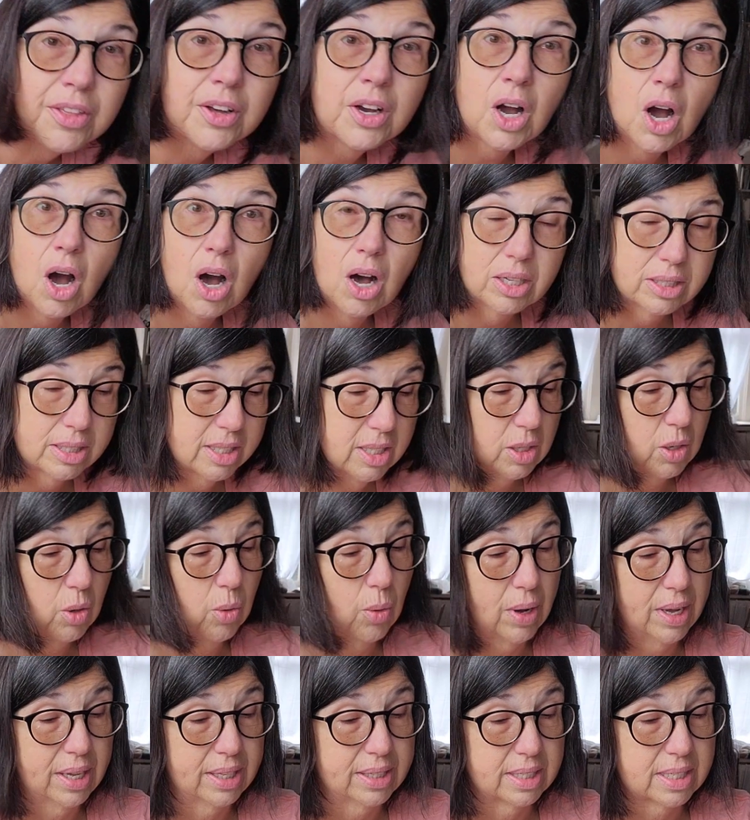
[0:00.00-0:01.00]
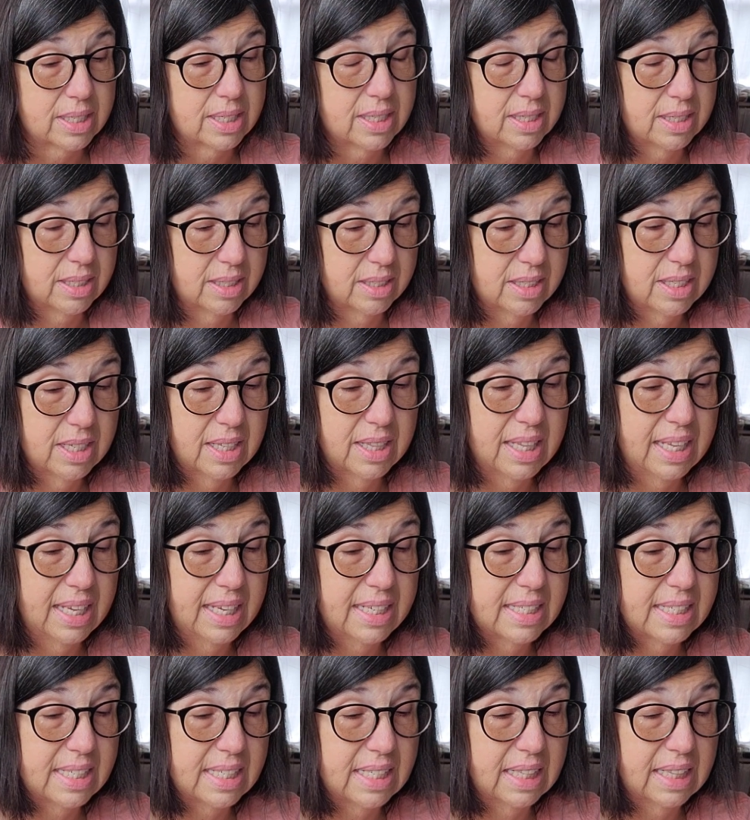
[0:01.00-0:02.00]
consequence to
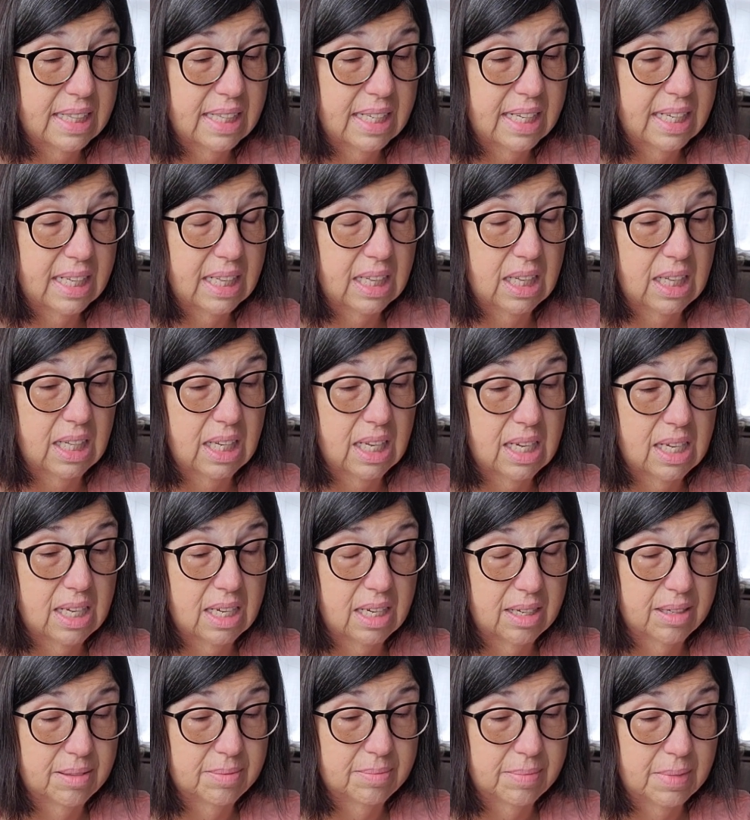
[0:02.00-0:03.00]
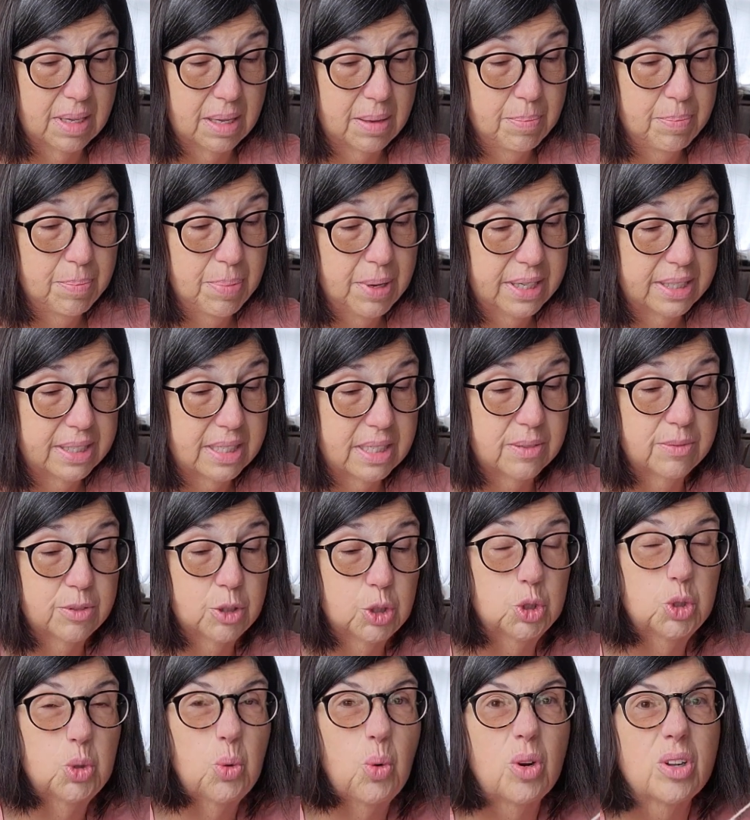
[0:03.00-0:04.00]
these little bits of
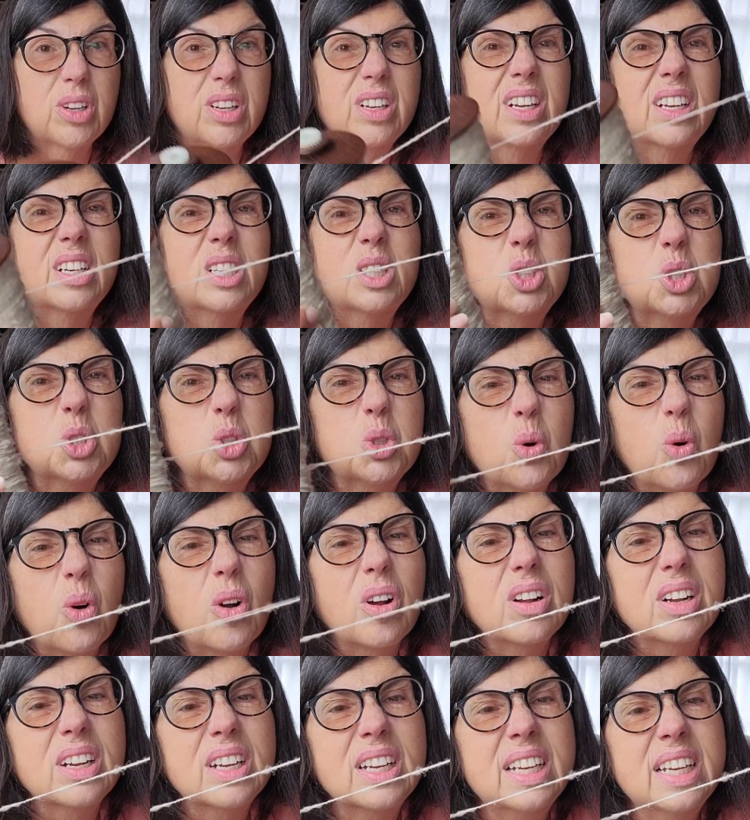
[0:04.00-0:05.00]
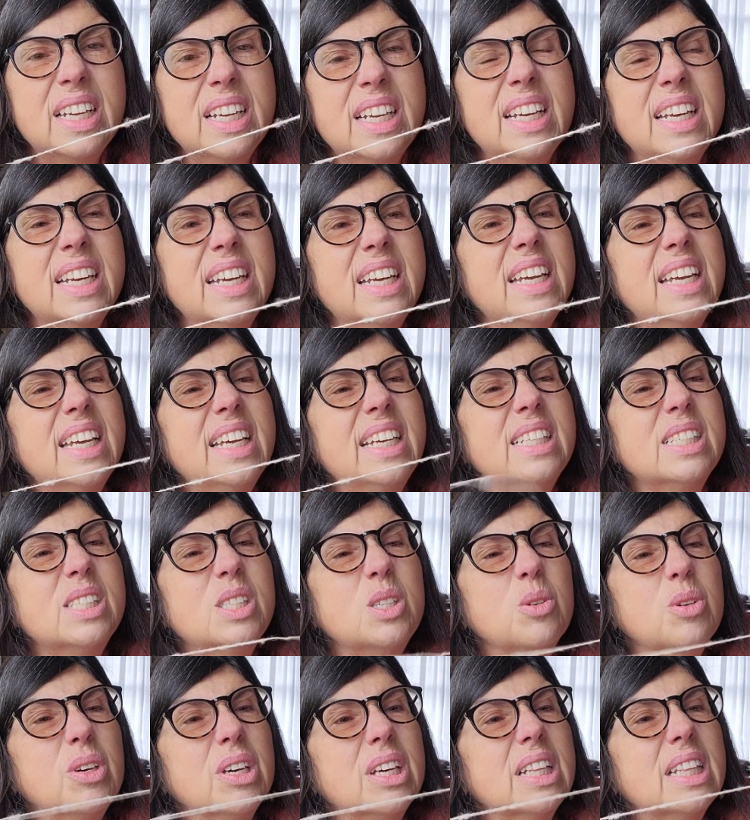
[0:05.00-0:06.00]
short is
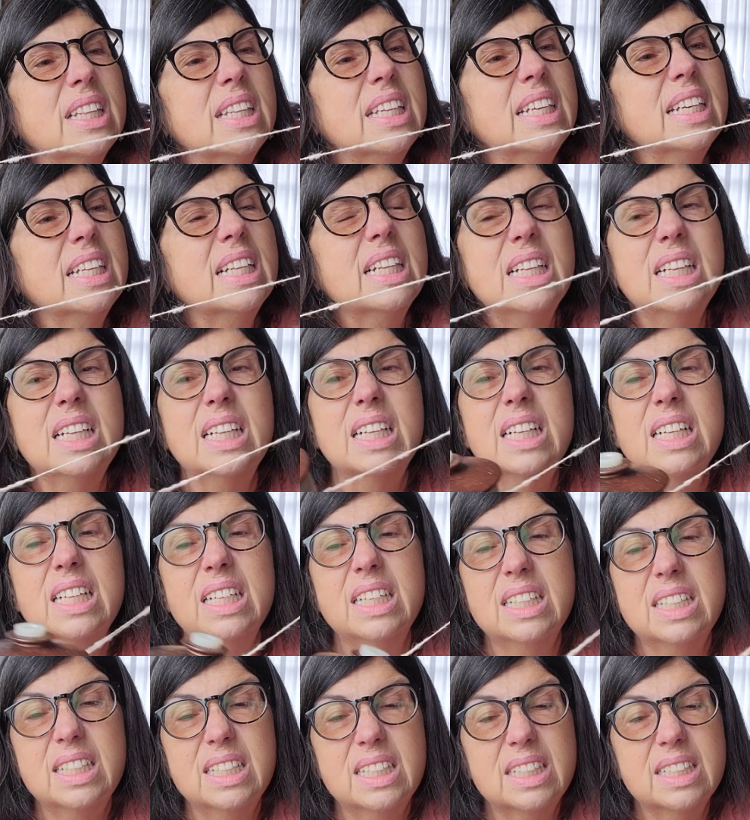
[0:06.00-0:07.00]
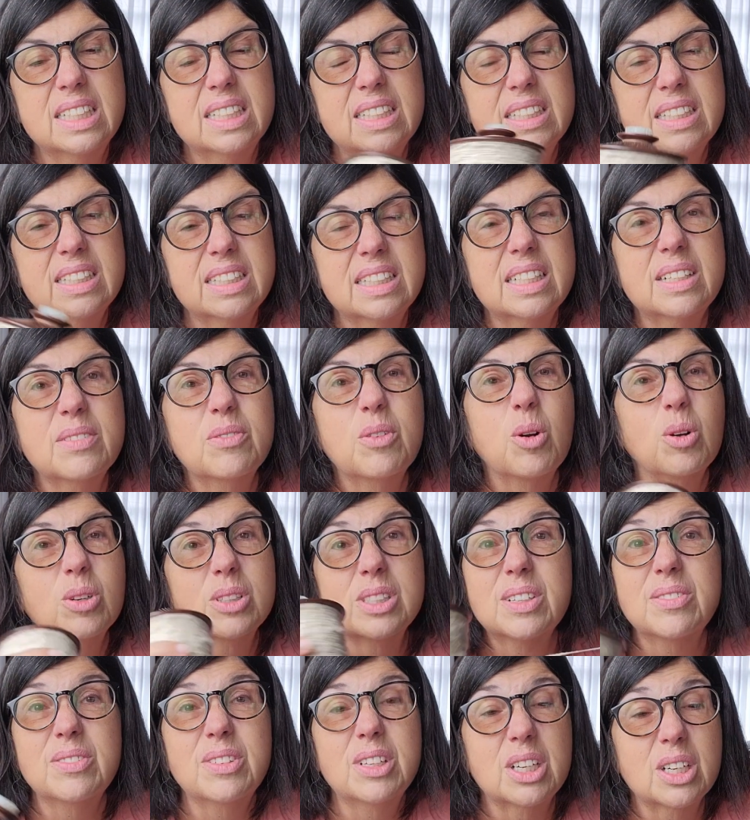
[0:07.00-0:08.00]
you get little, well, of
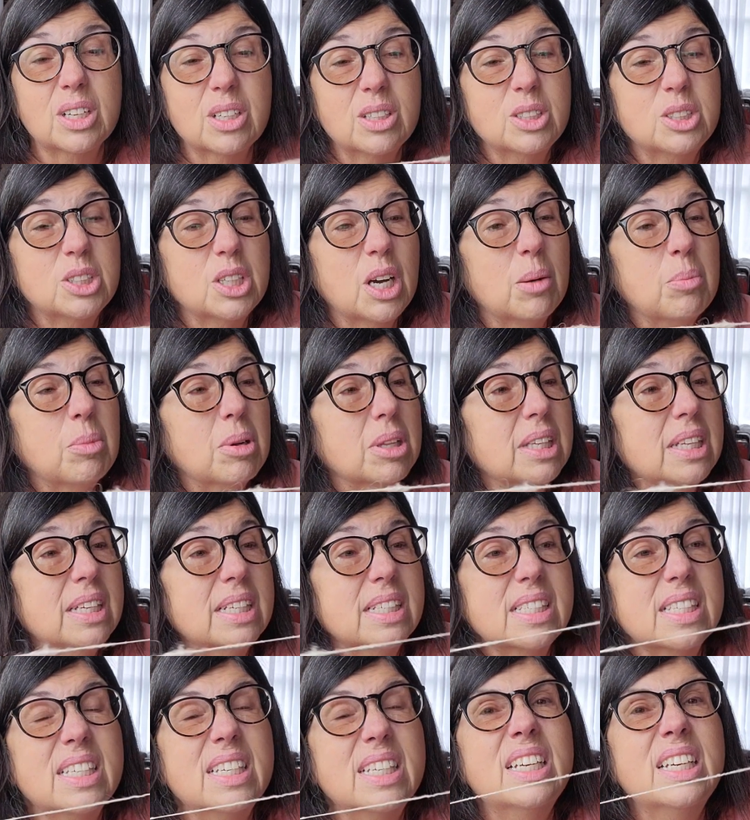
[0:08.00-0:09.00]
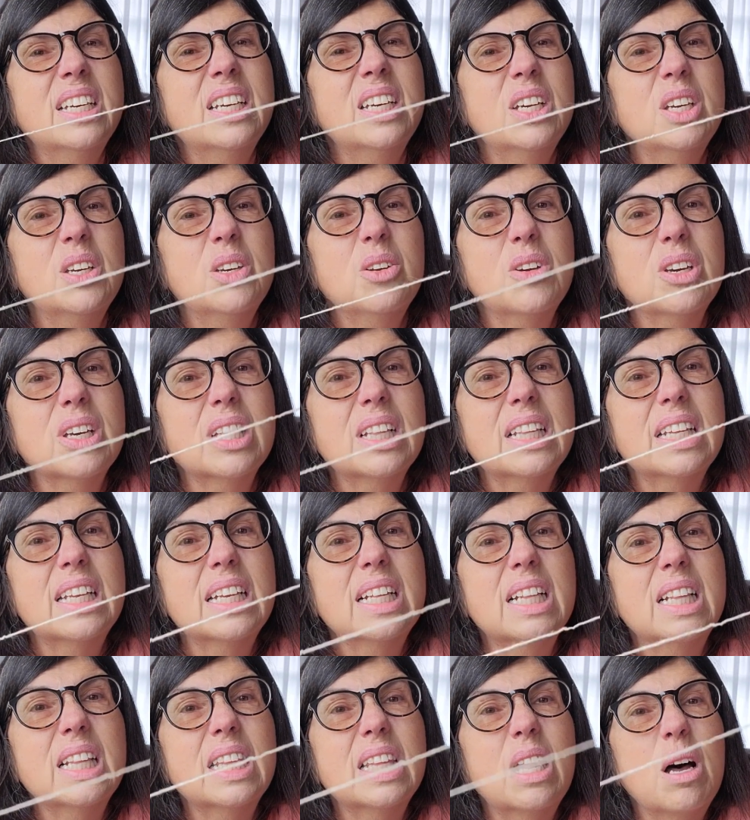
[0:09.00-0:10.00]
course I've done a good job on this, you get
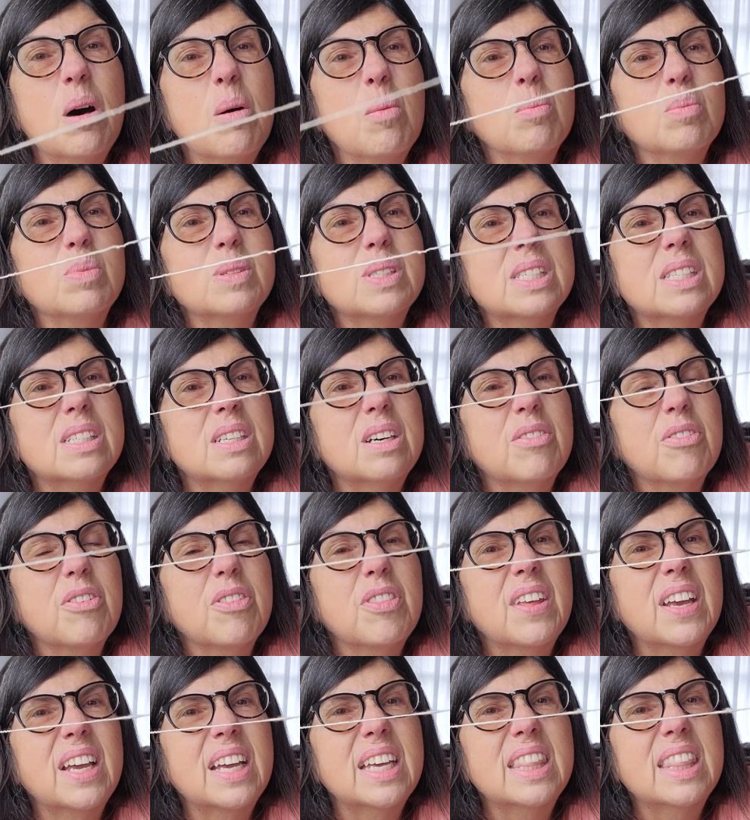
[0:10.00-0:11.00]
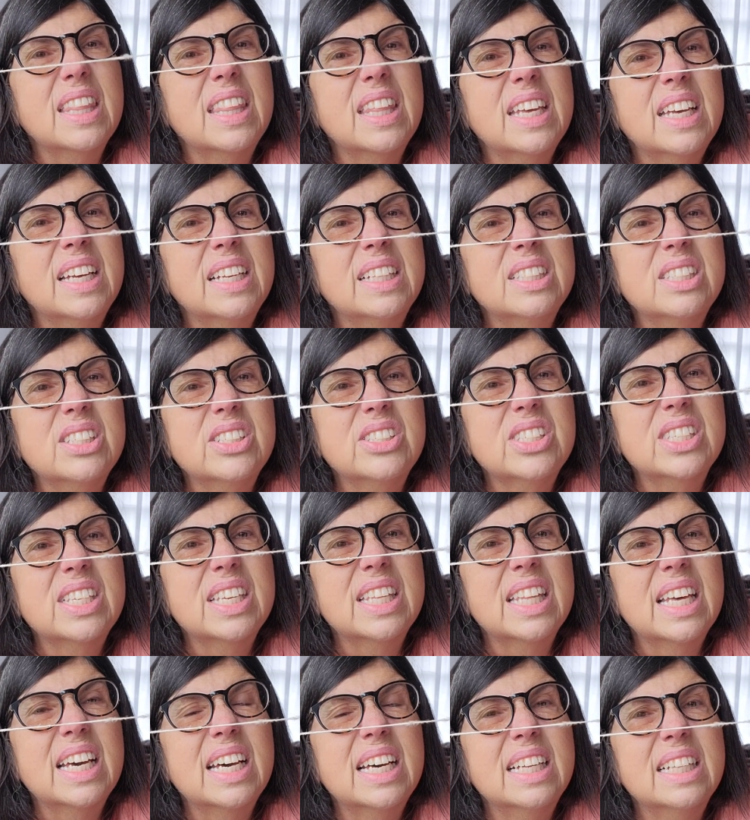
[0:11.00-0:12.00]
little lumps of thick and thin. Do you see
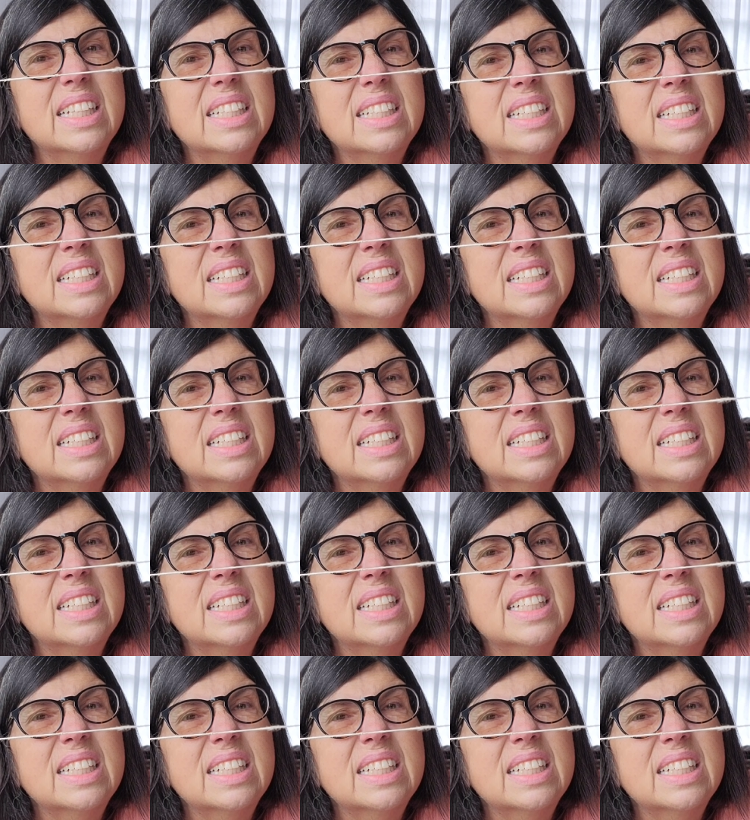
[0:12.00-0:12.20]
that?